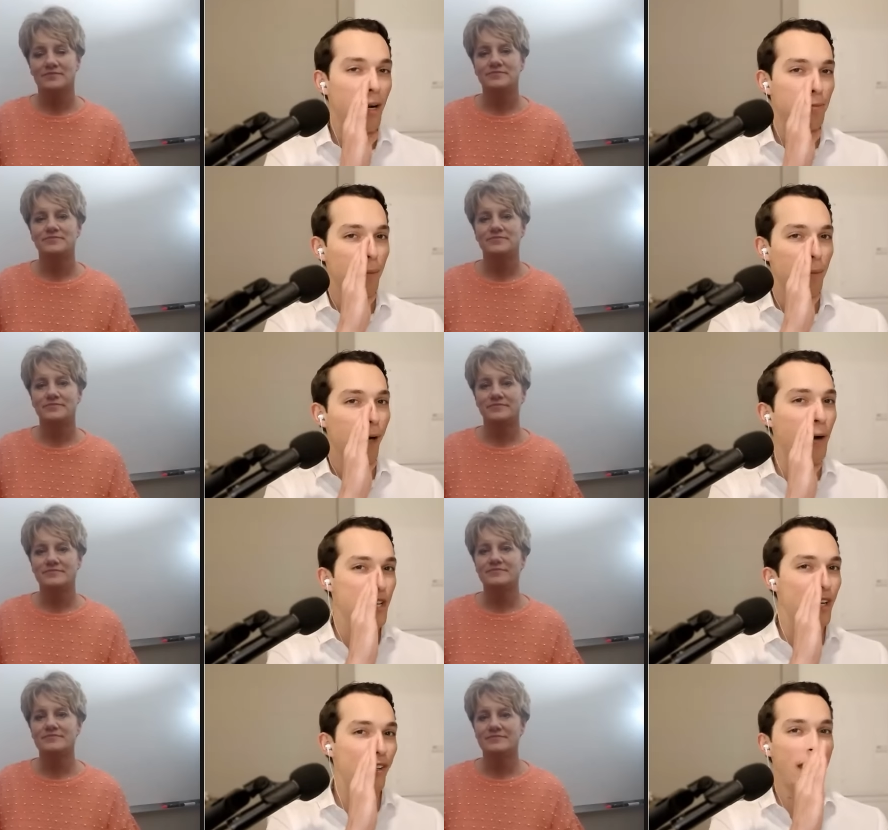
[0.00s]
Speaker 1: gonna propose
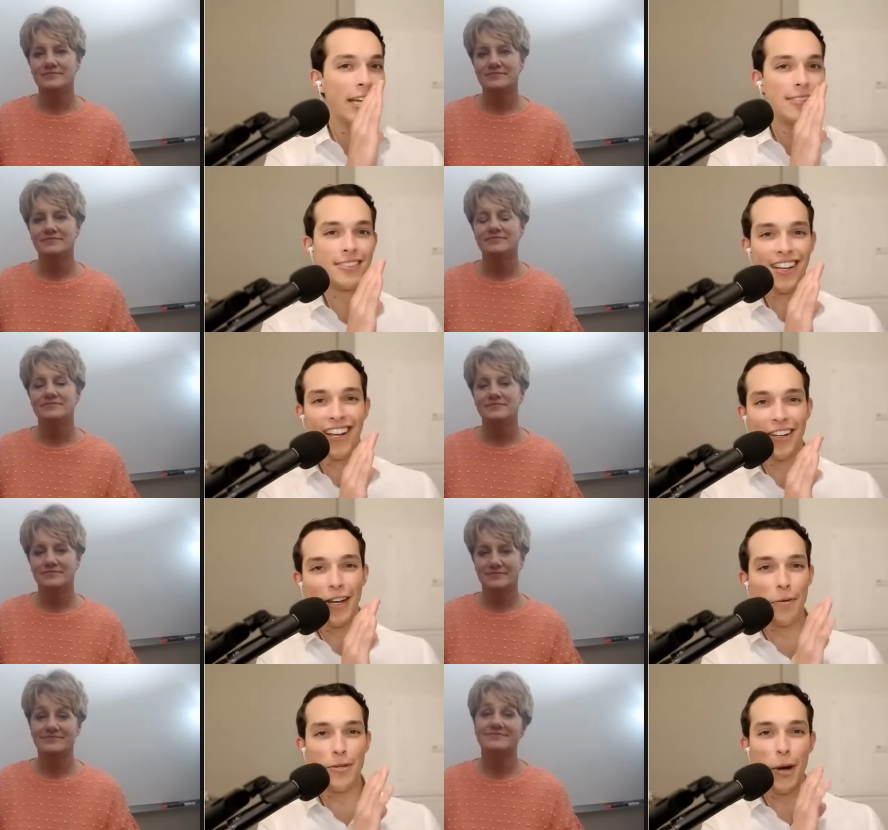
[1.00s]
to Grace. You
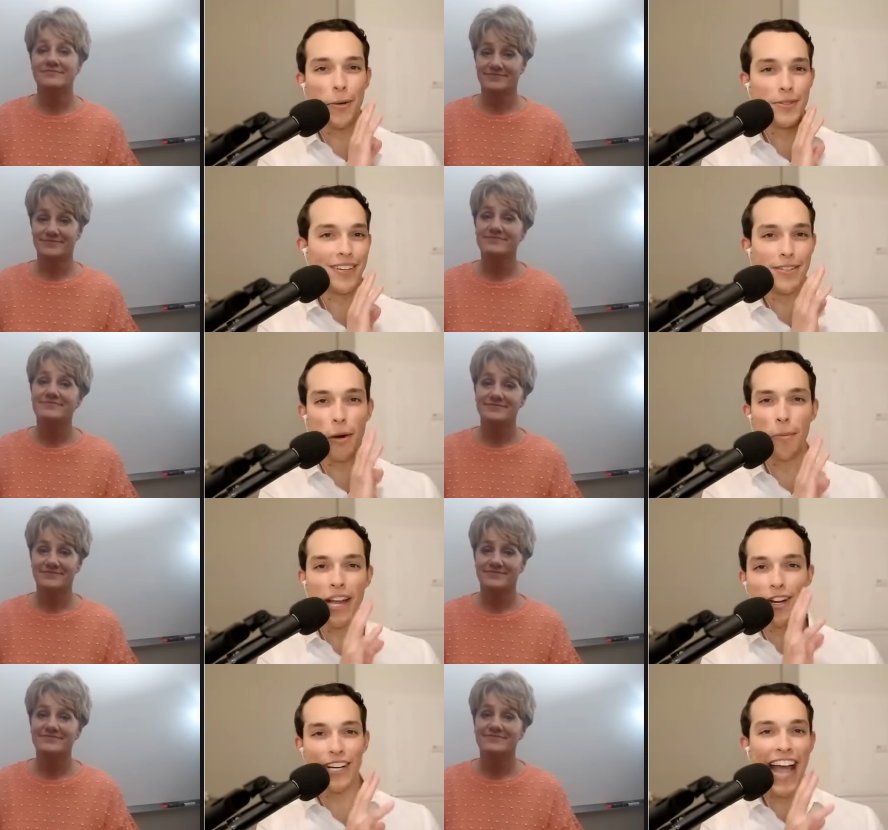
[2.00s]
know, don't don't
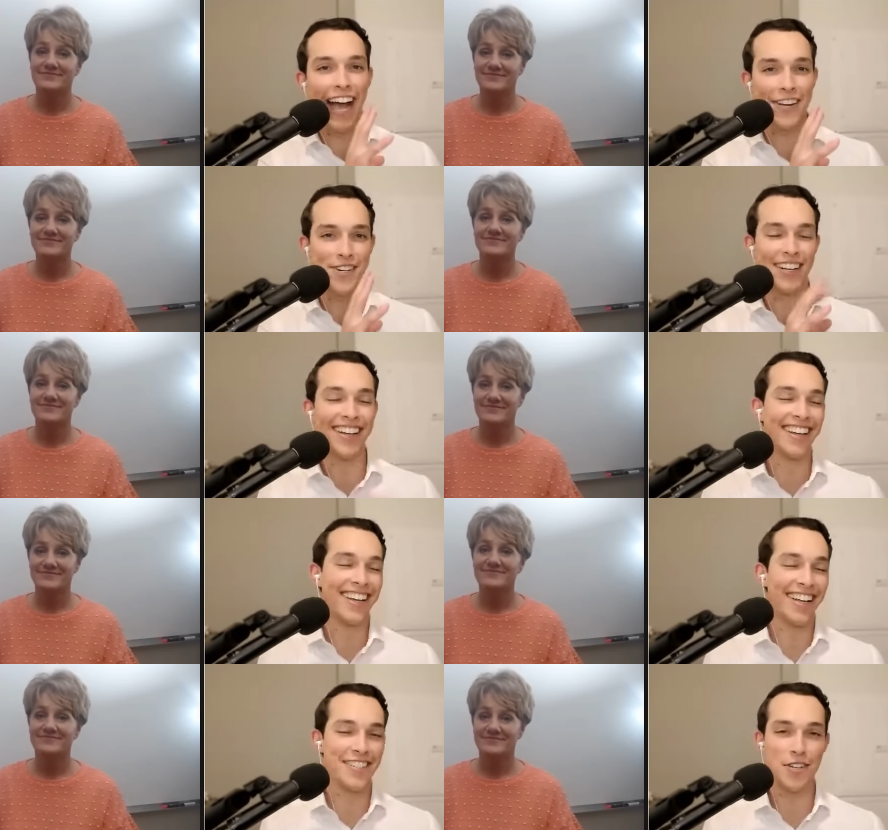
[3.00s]
make a reaction.
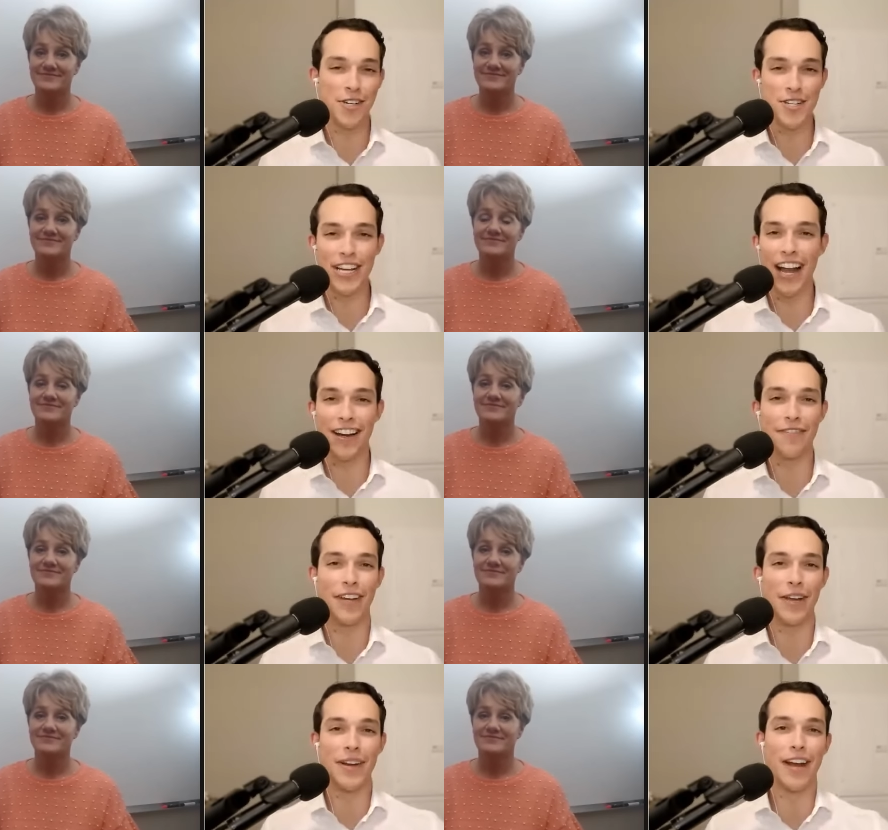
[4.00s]
And so Christy got it on
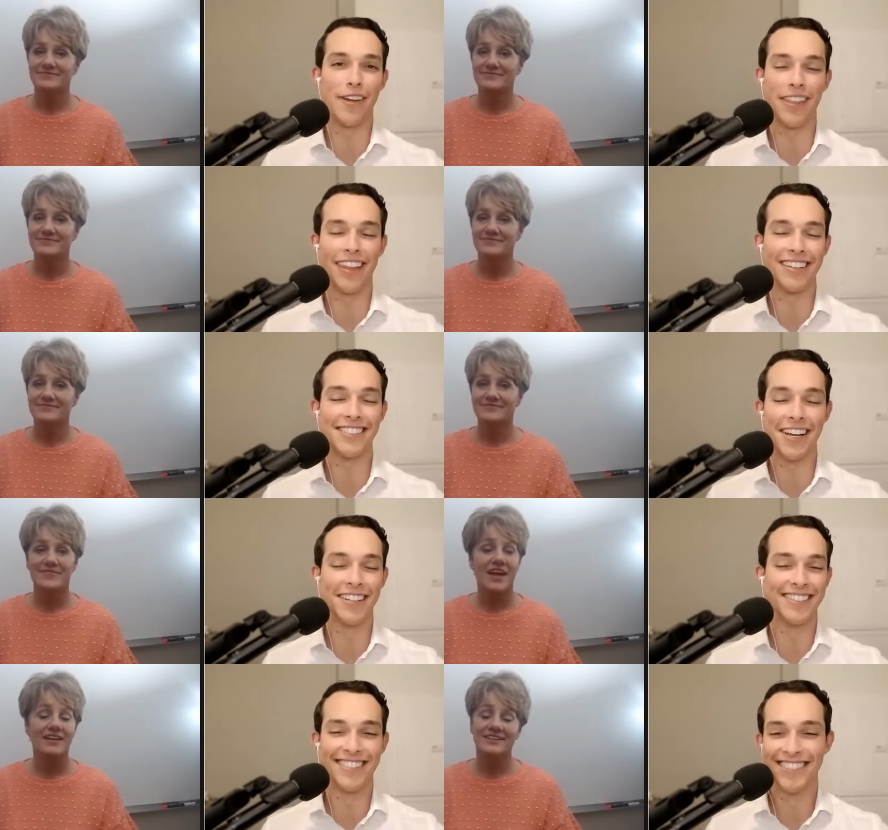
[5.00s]
video and everything.
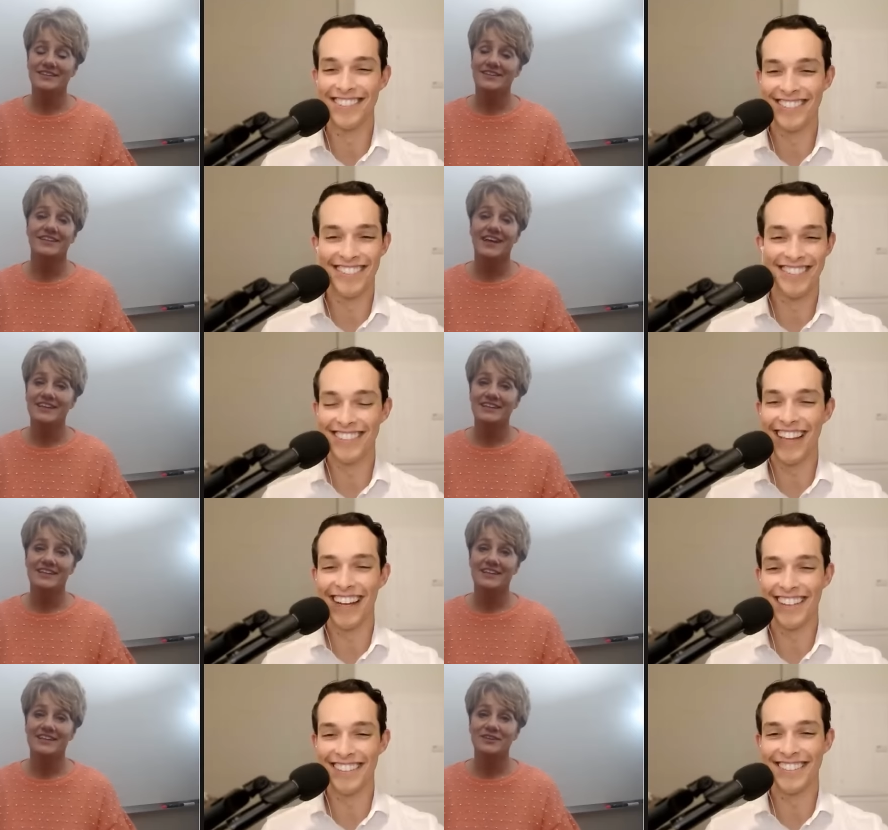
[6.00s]
So
Speaker 2: I did, I
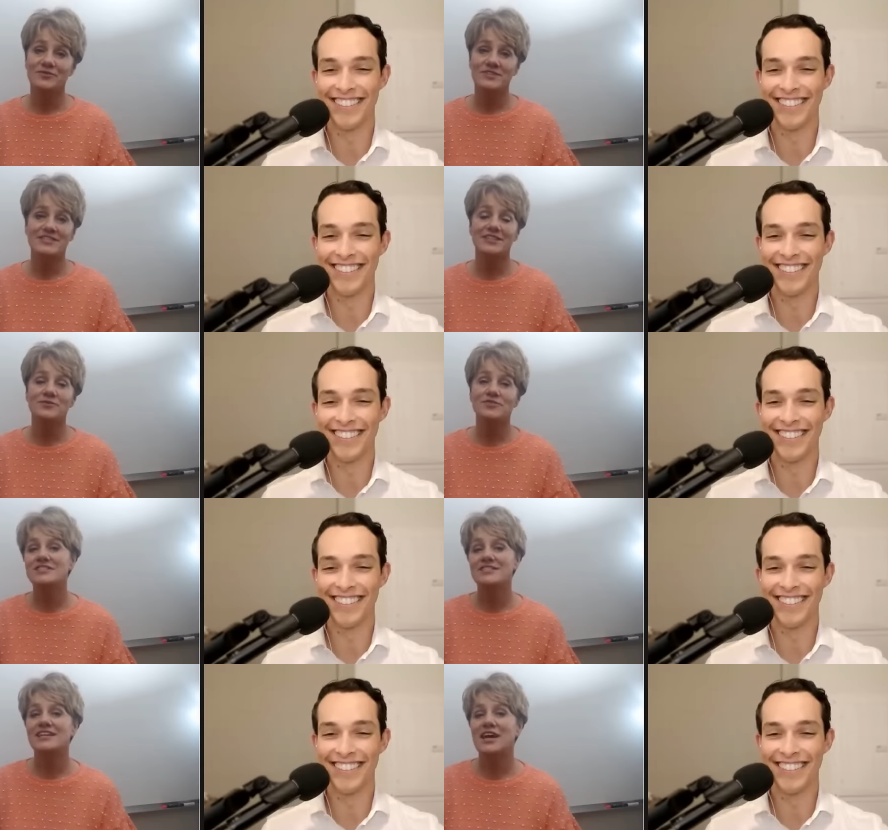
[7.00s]
yeah. did. It was it
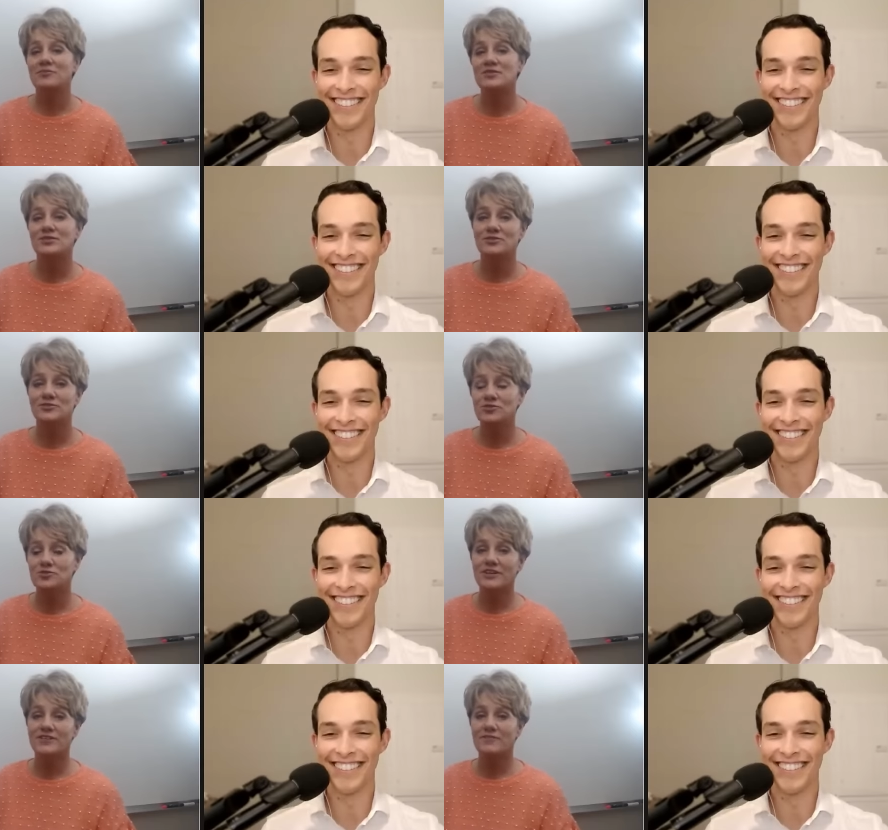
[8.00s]
was the absolute
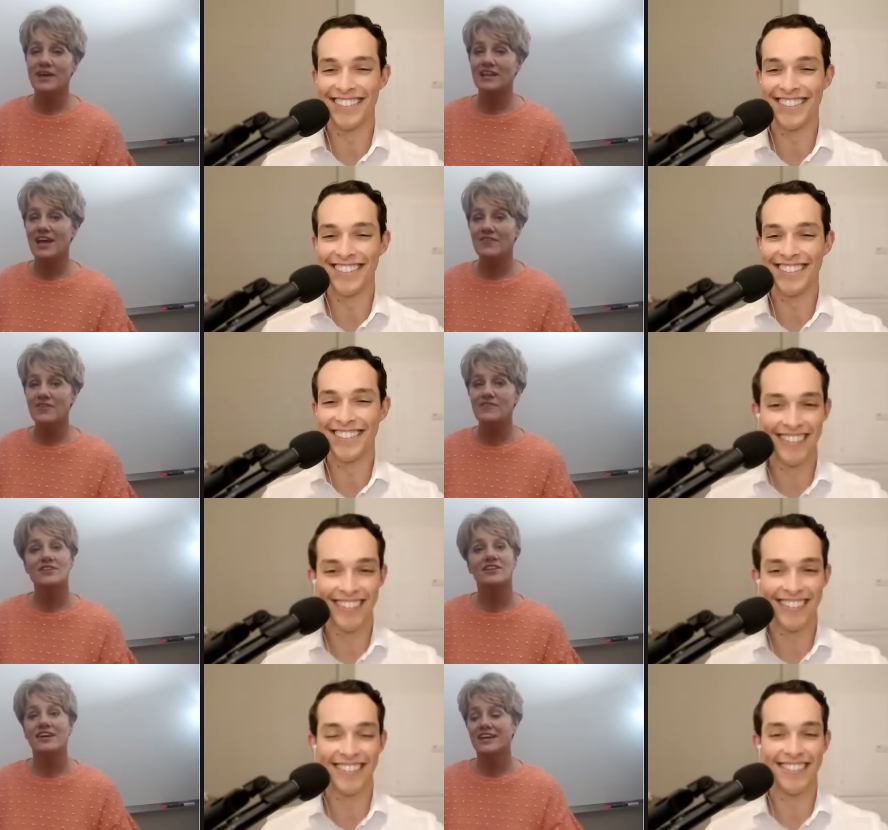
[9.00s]
joy of my life. I
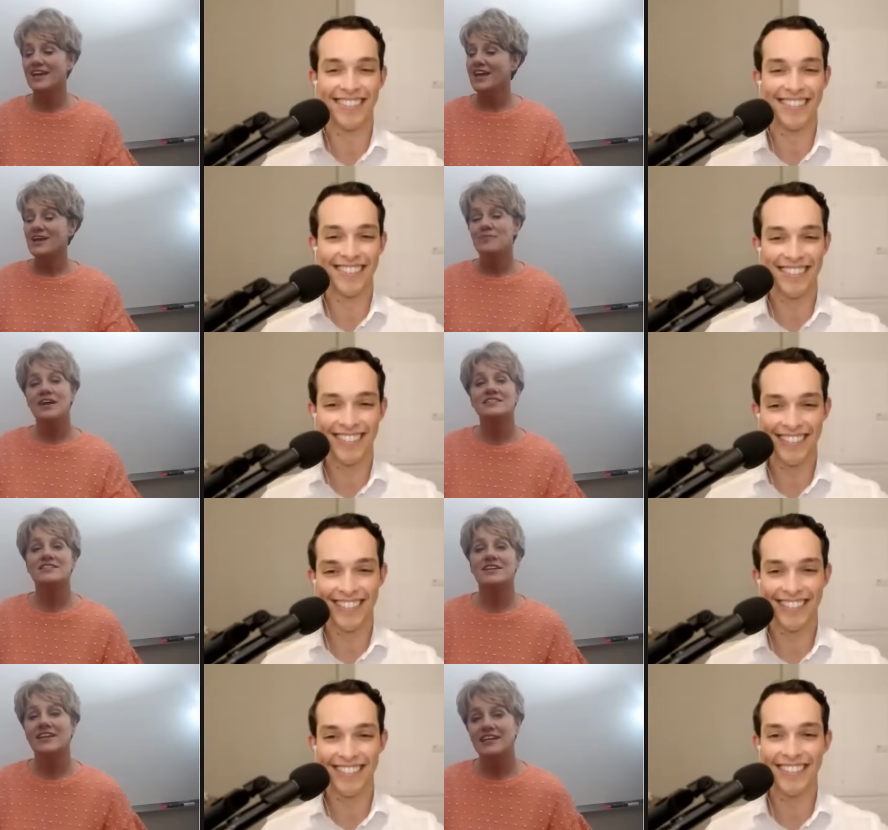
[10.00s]
felt like my
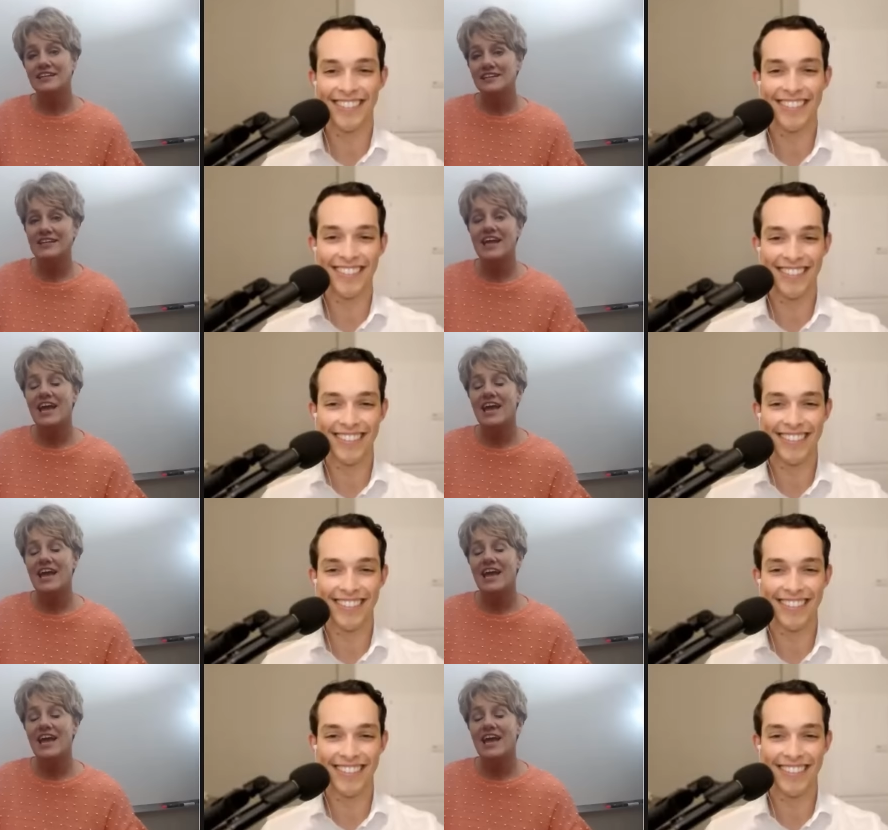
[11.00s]
son I didn't